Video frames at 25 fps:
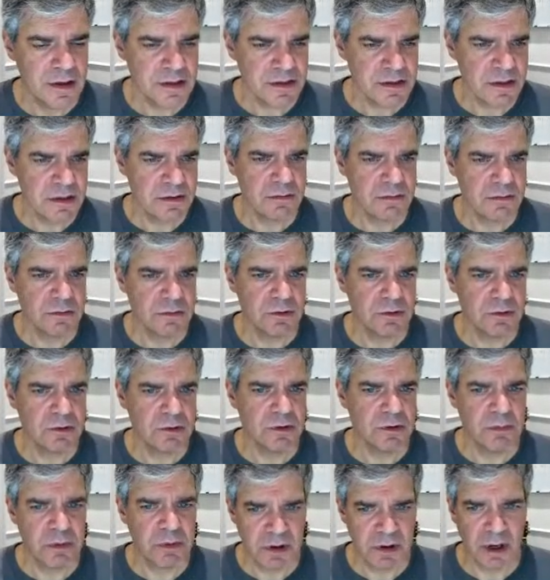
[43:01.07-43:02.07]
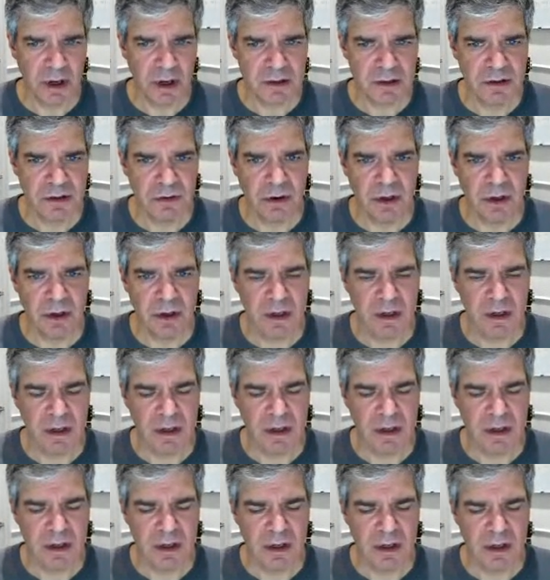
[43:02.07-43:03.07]
This is really production oriented
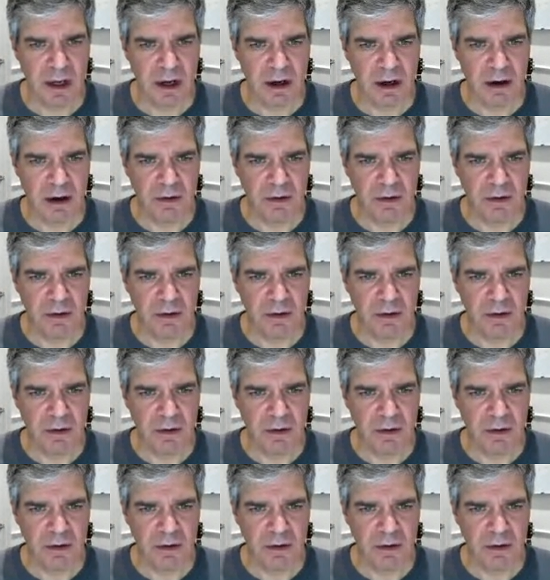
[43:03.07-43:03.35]
now.